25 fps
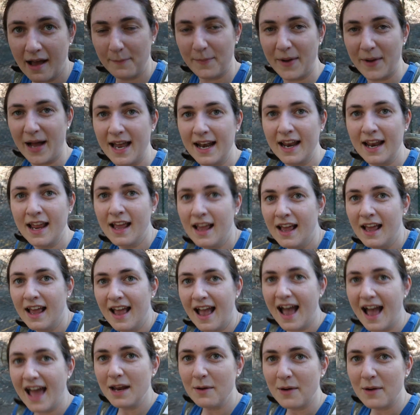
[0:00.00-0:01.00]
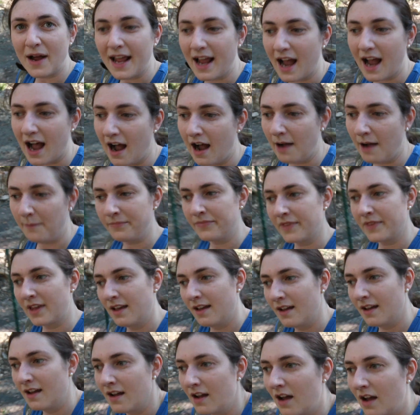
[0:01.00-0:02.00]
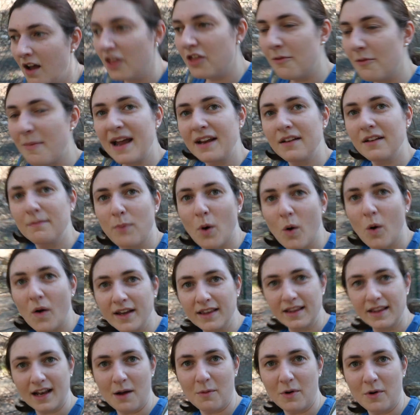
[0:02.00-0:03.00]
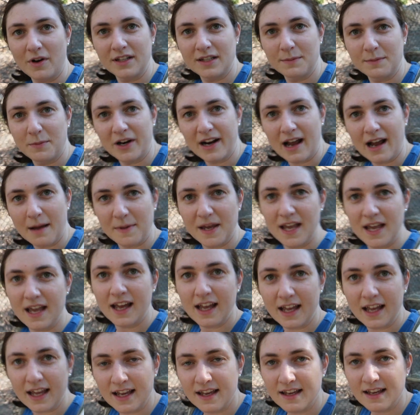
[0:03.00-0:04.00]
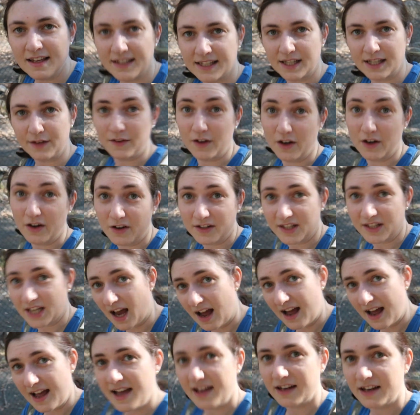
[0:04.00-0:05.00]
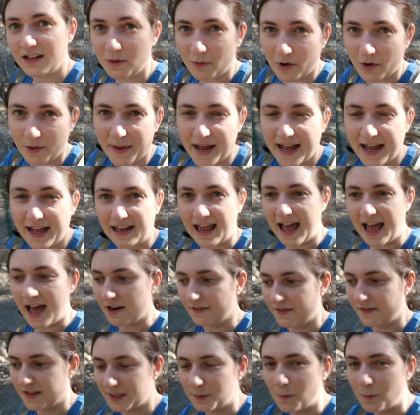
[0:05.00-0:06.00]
But anyway, the main point that I wanted to bring up here is if you're tired and you want to bail out of this